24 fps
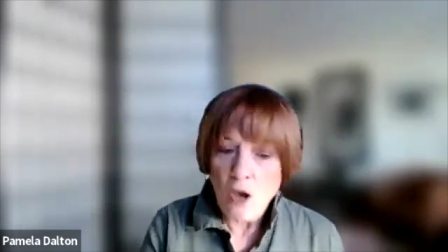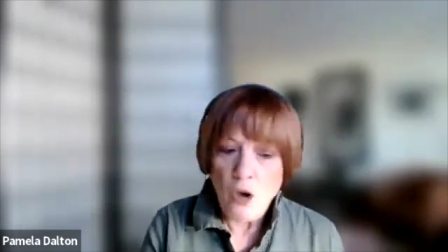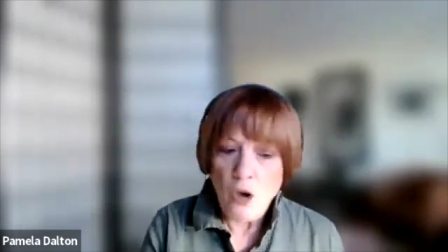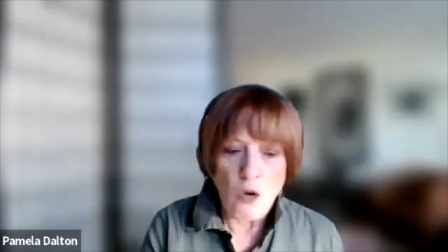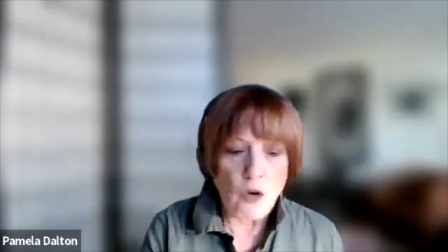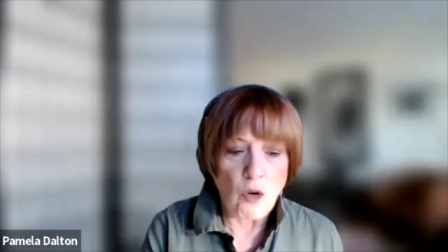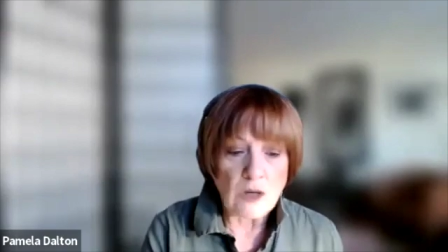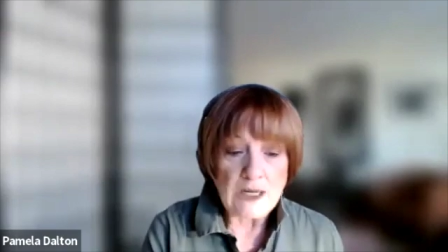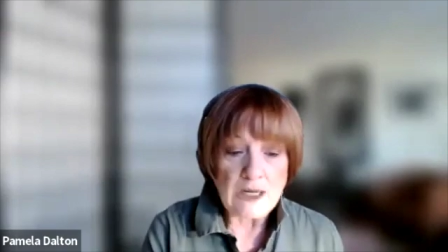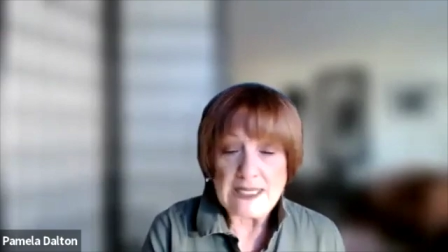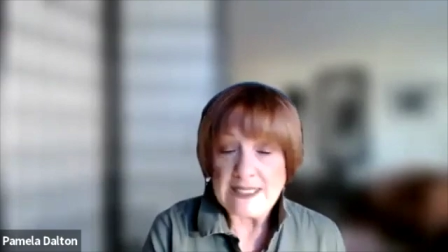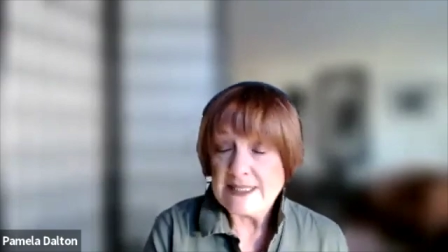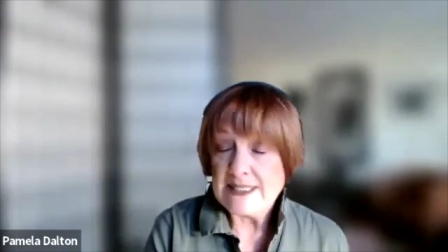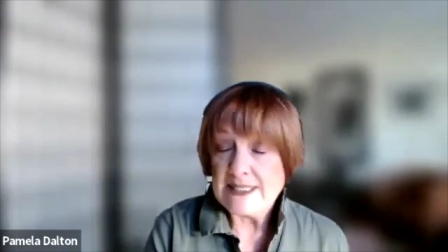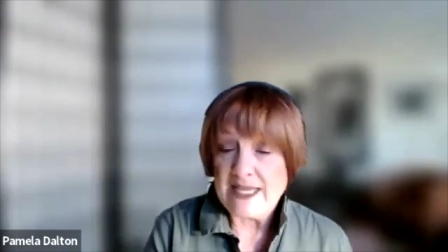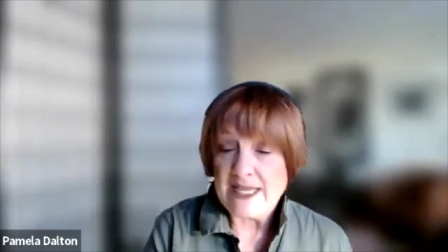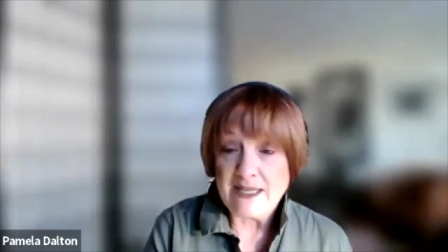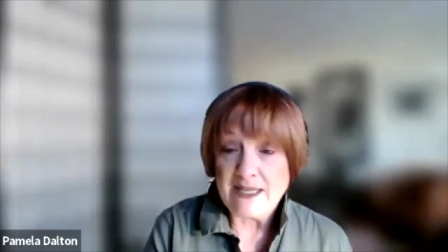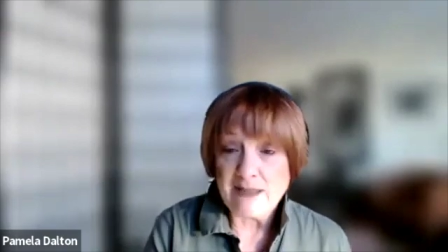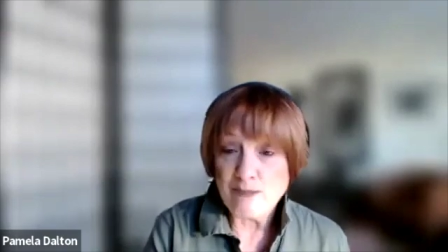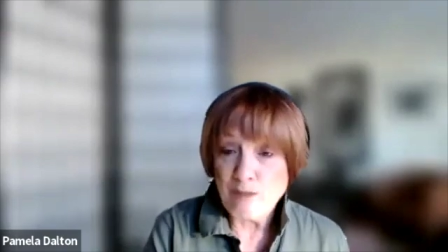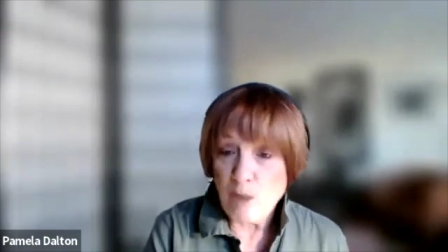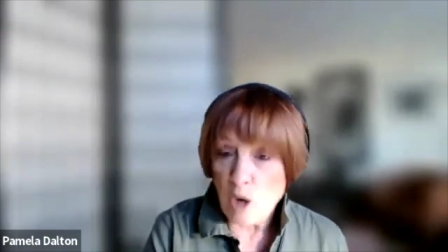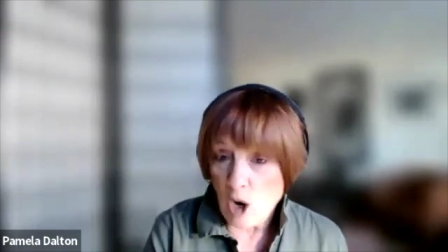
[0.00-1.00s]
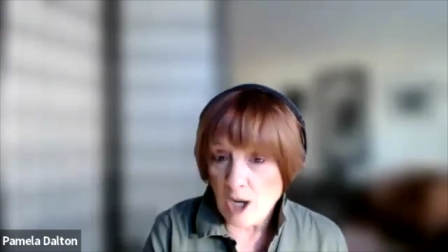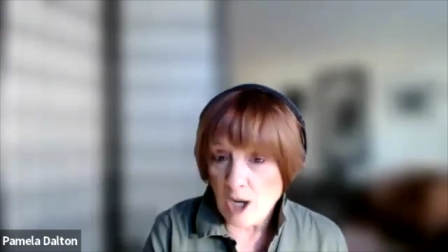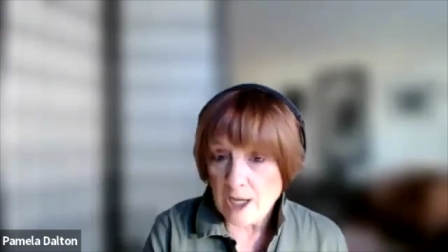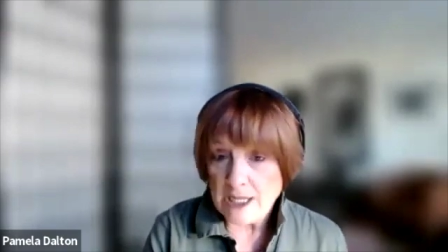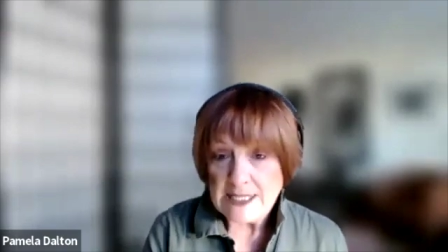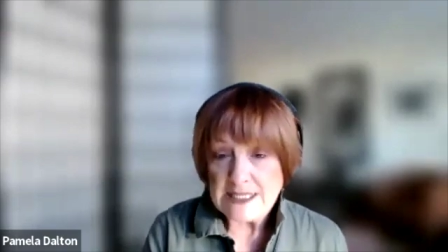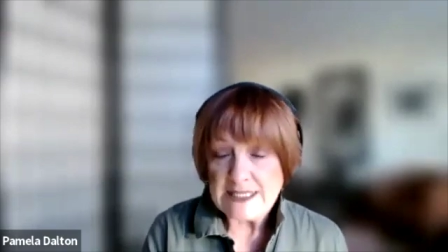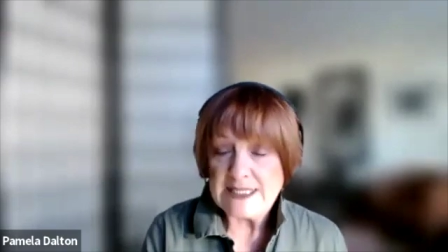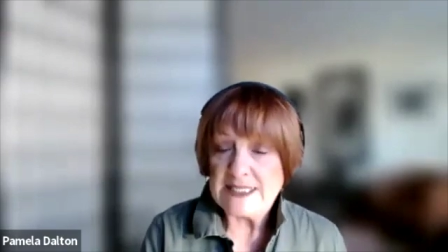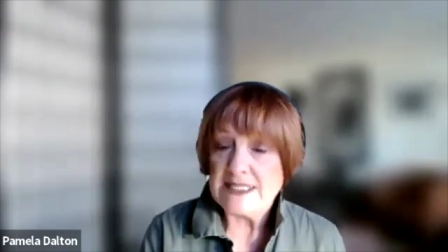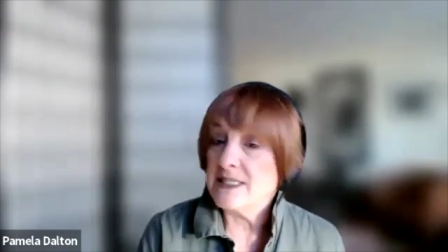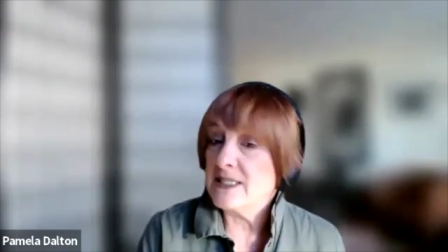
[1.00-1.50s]
or let's say in
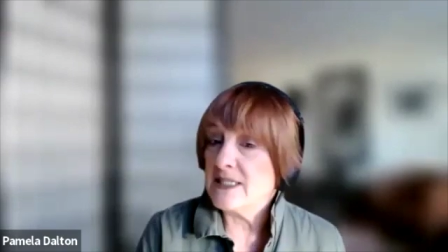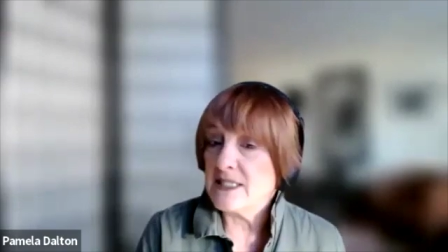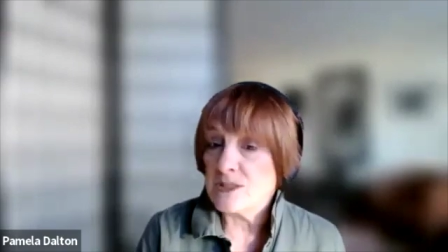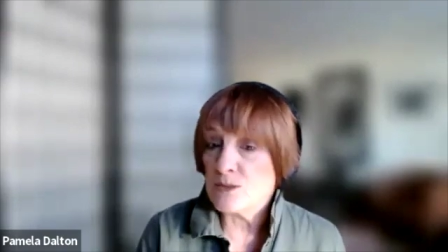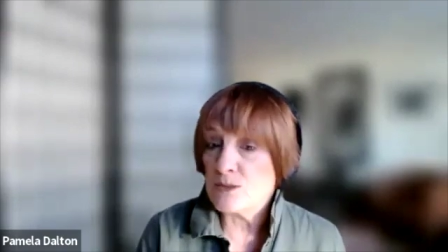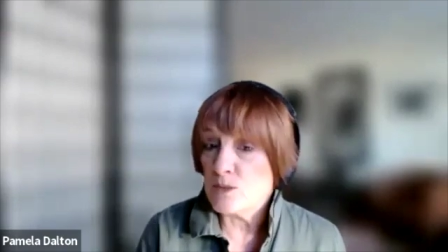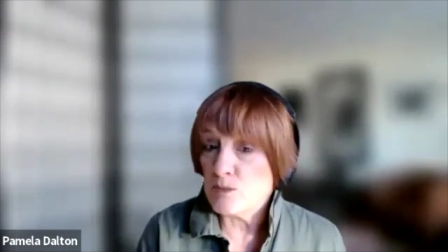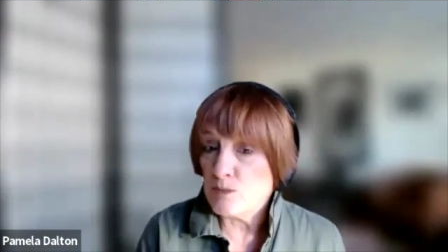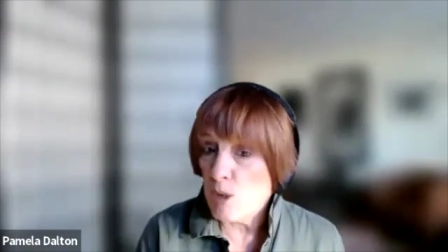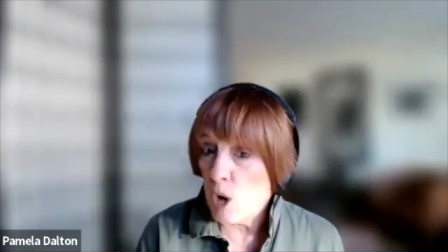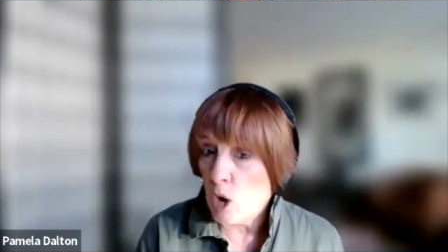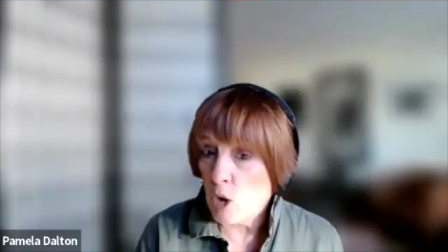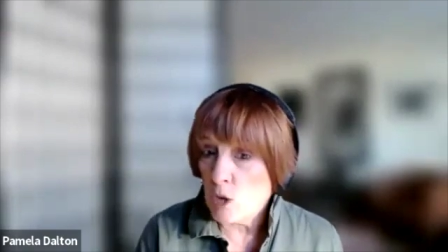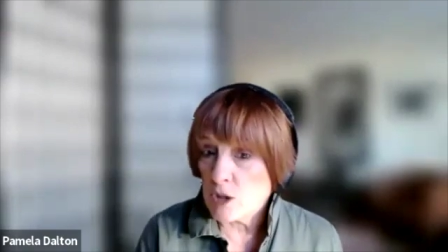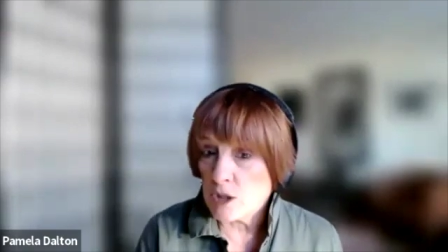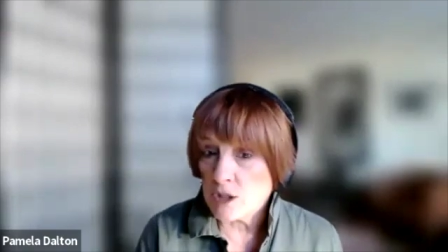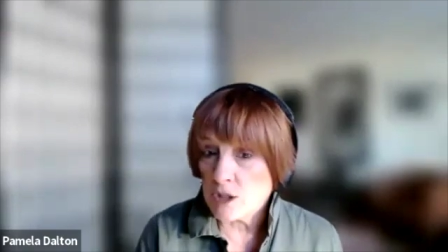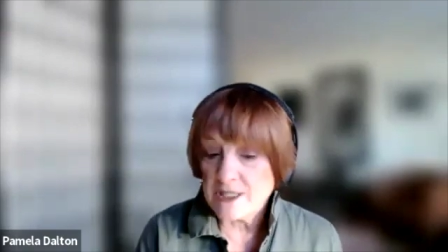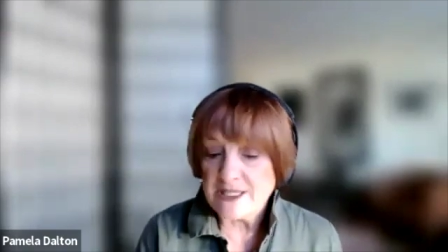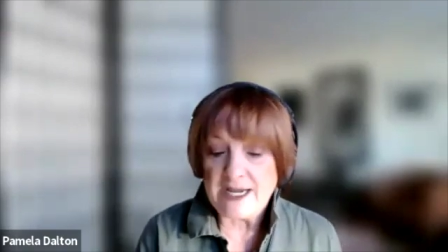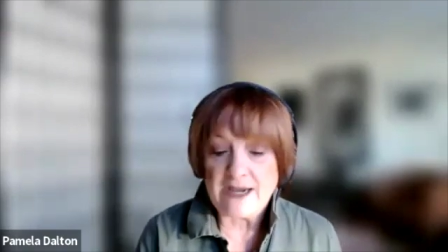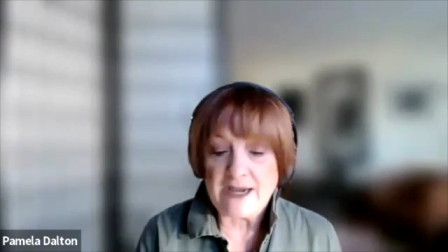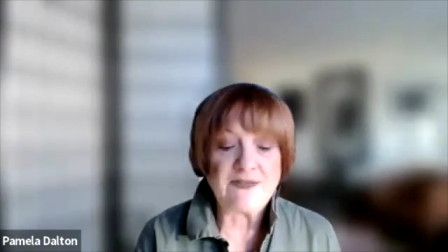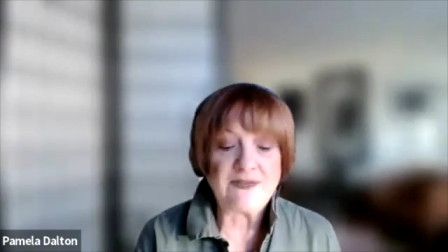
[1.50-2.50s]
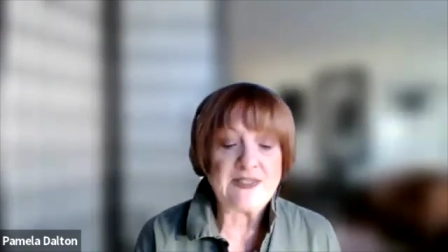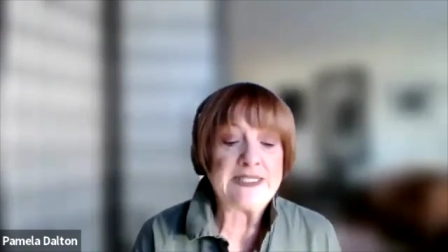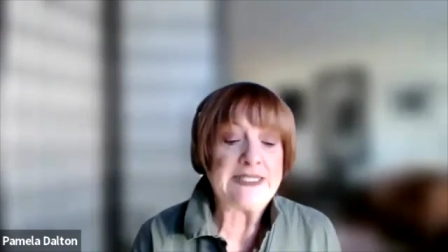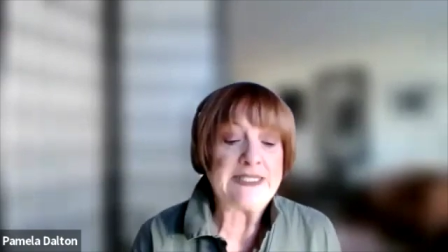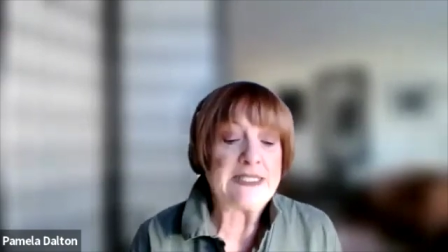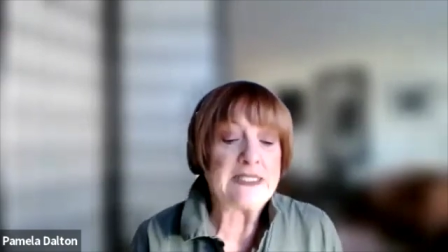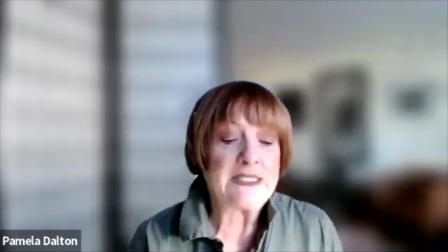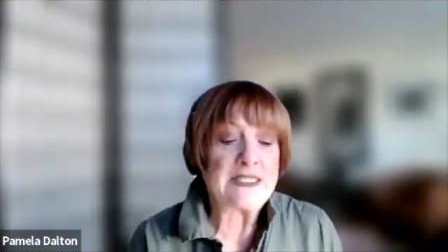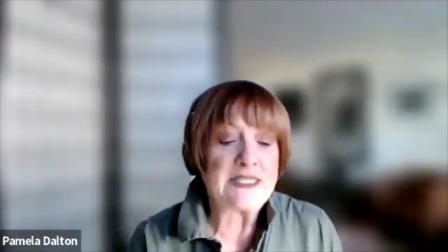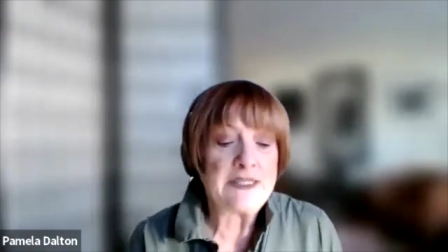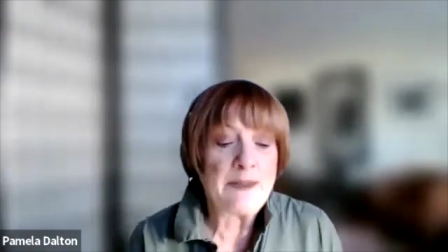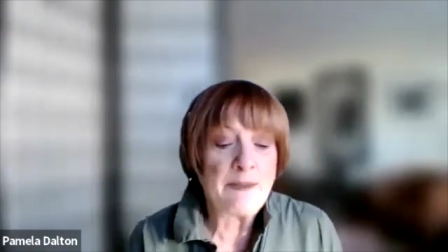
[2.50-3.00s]
Parkinson's, motor
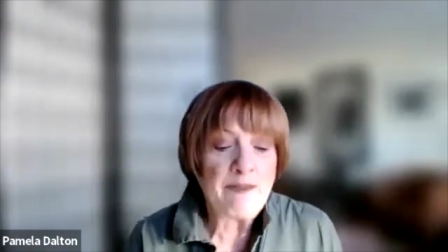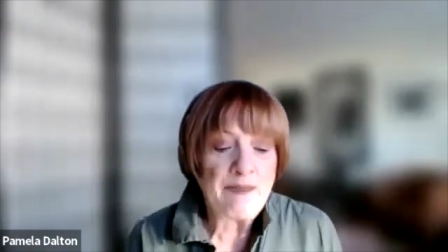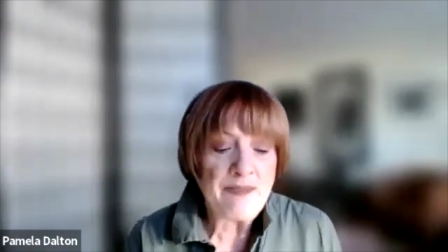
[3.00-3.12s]
deficits.